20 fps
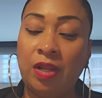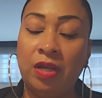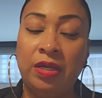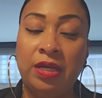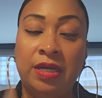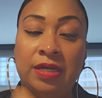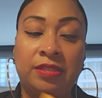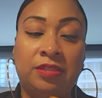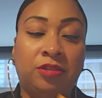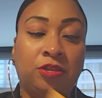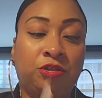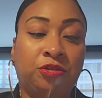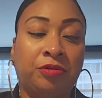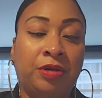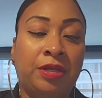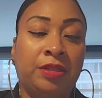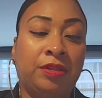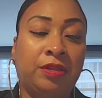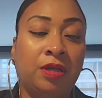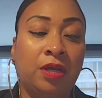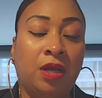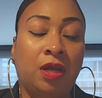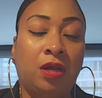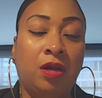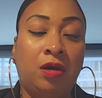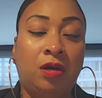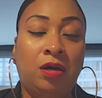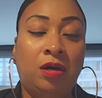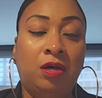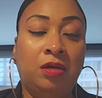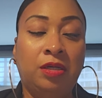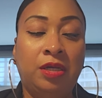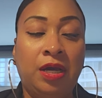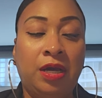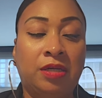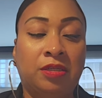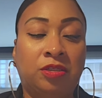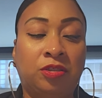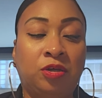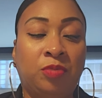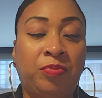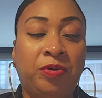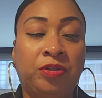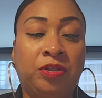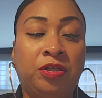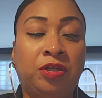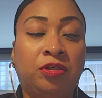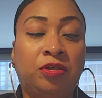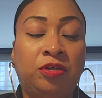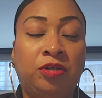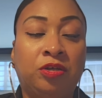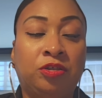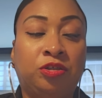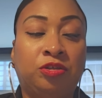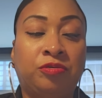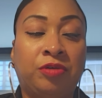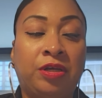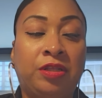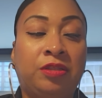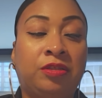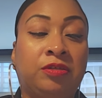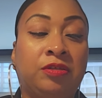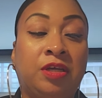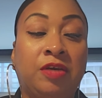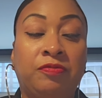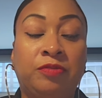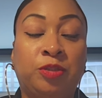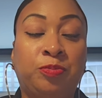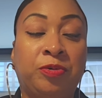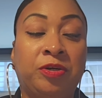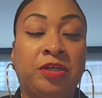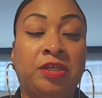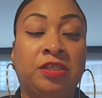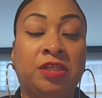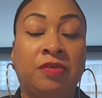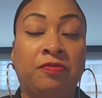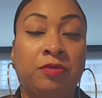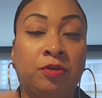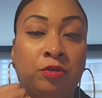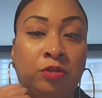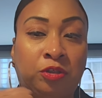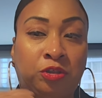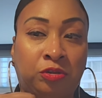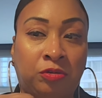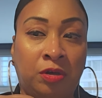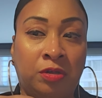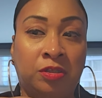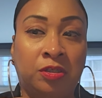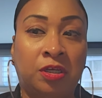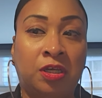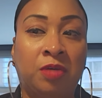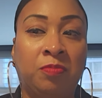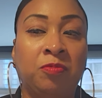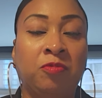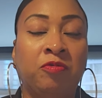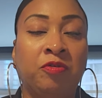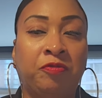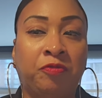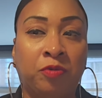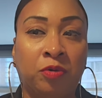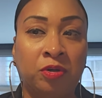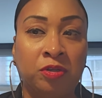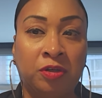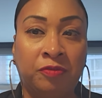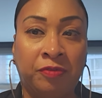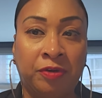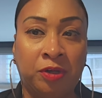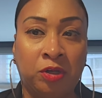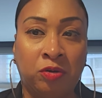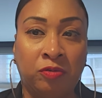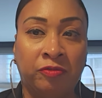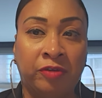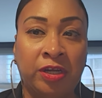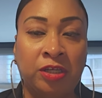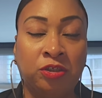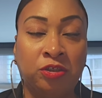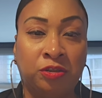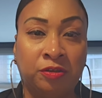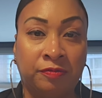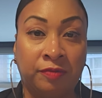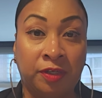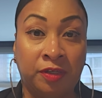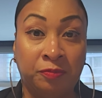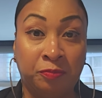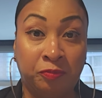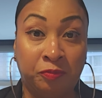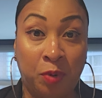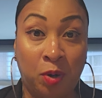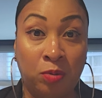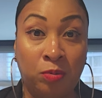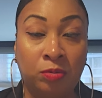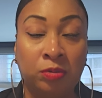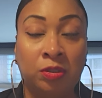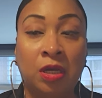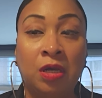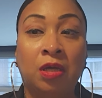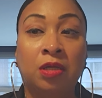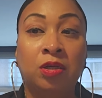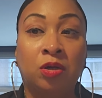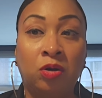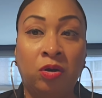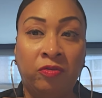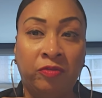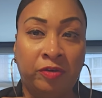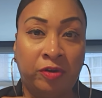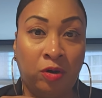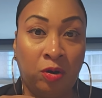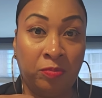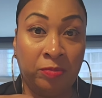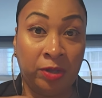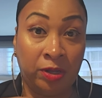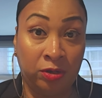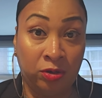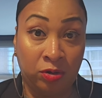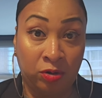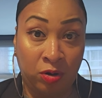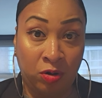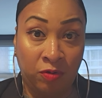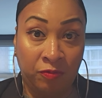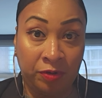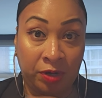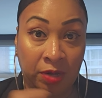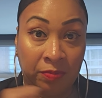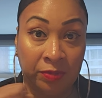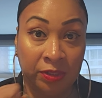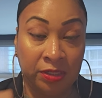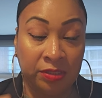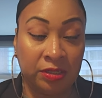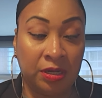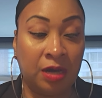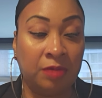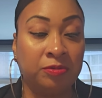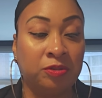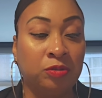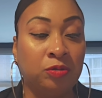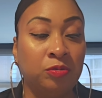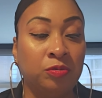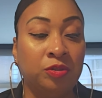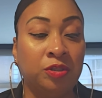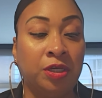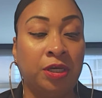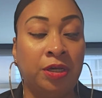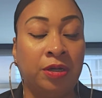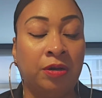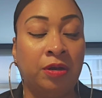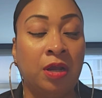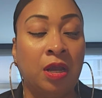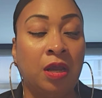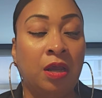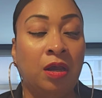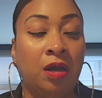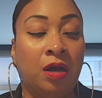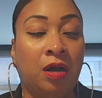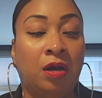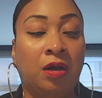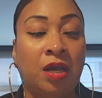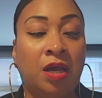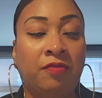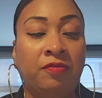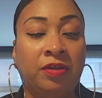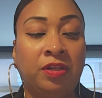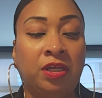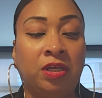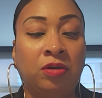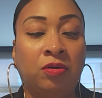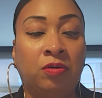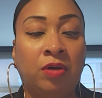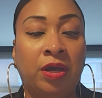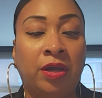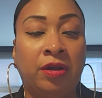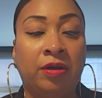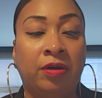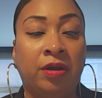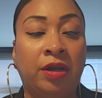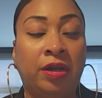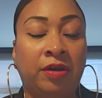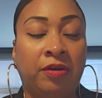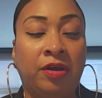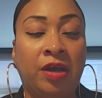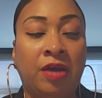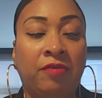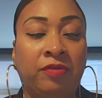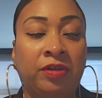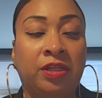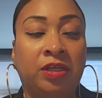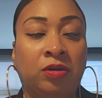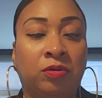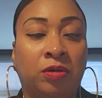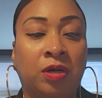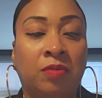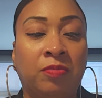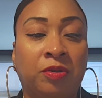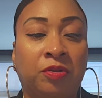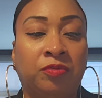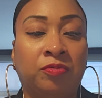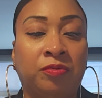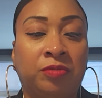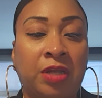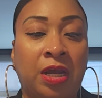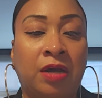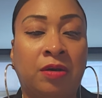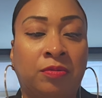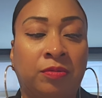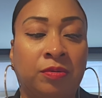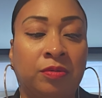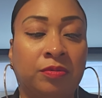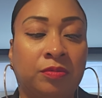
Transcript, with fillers: Yes, the strength. Uh, yes, you're building your, your strength. Give spirit is giving you the strength to keep moving forward. You're very courageous. You're very bold. You're overcoming. You're overcoming these obstacles here. Uh, heavy Leo here. Heavy Leo coming through now.